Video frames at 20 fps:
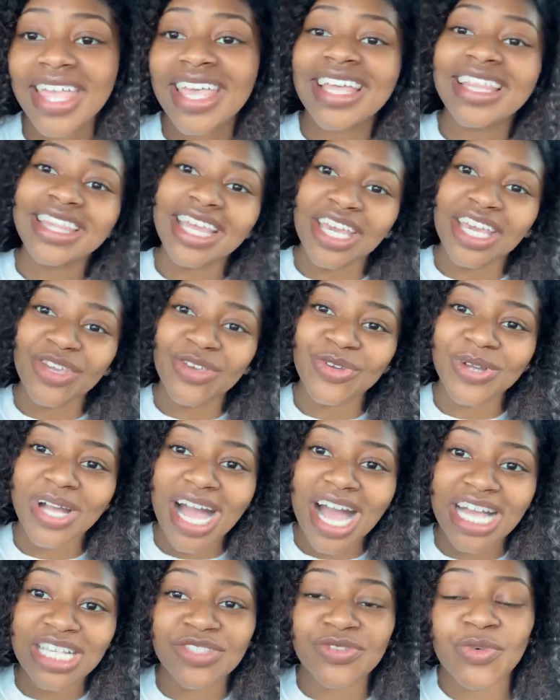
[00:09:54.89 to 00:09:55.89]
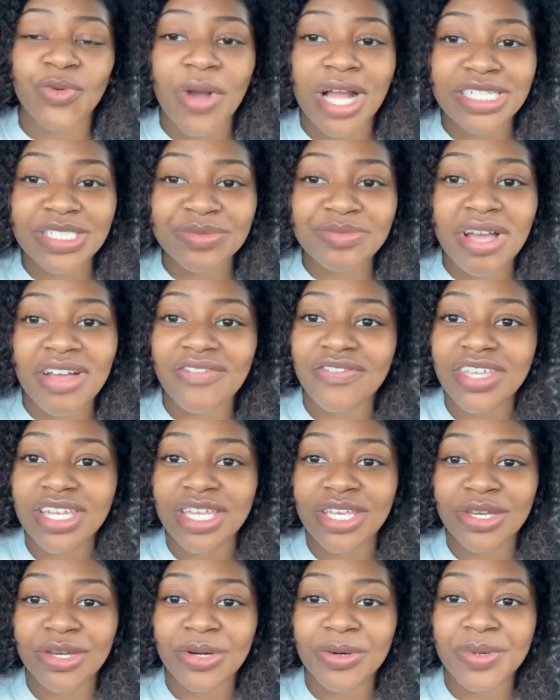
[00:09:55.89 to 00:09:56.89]
thank you guys for watching my
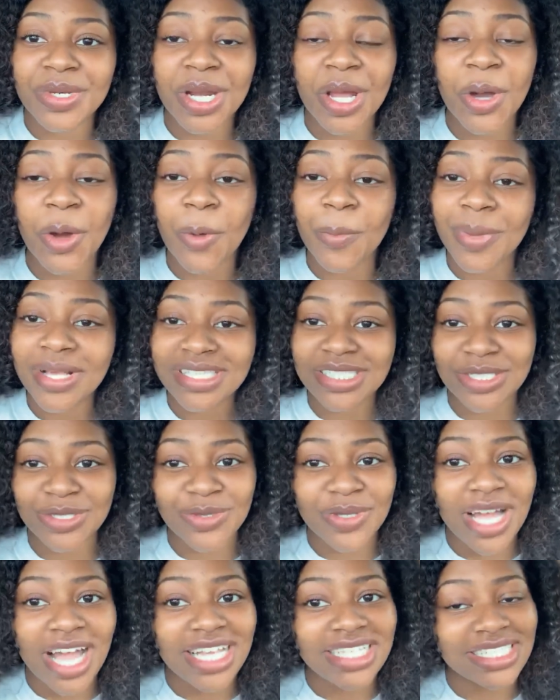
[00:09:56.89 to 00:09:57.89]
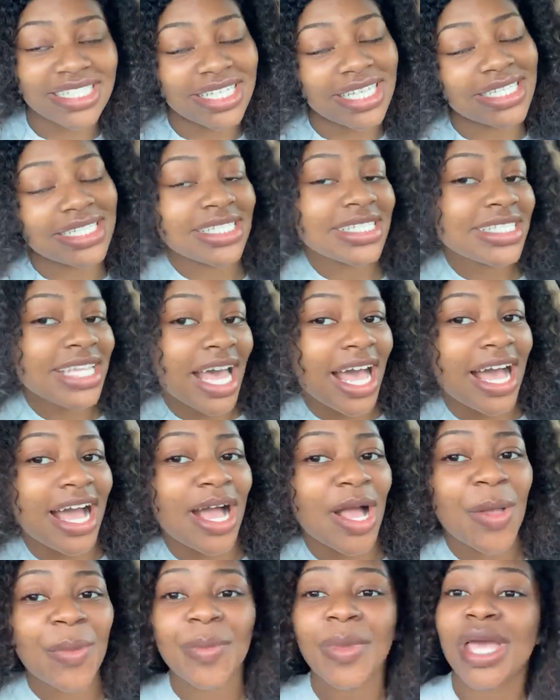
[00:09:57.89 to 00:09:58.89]
video and i hope i see you guys next
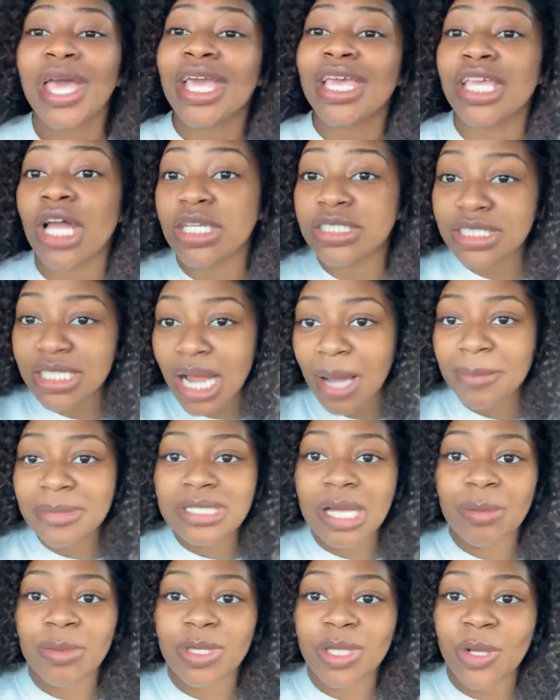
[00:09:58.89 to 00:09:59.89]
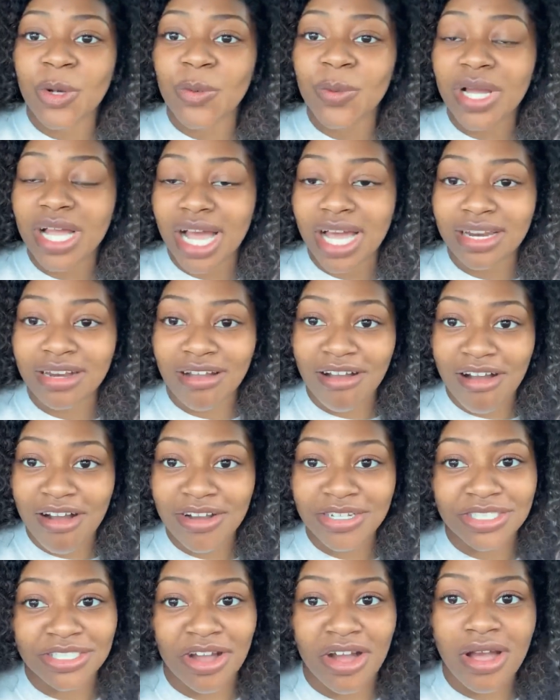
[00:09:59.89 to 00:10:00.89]
time y'all should comment down below what kind of
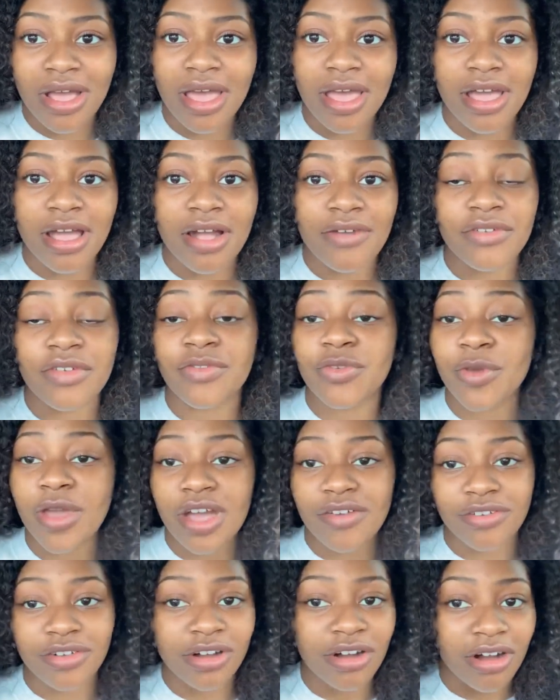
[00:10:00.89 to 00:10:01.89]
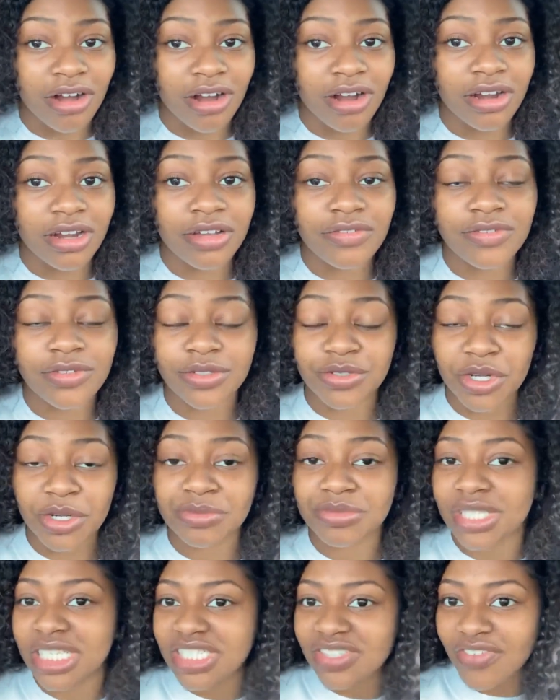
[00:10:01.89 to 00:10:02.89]
cars y'all have if you have a car if you don't
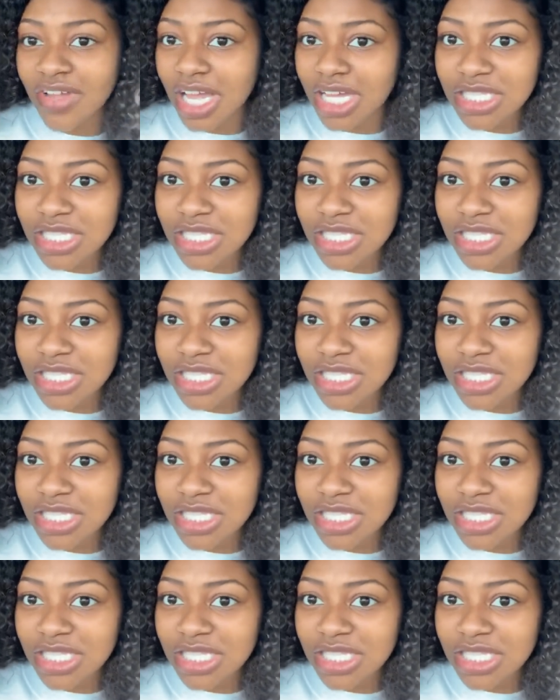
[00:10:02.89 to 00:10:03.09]
that's fine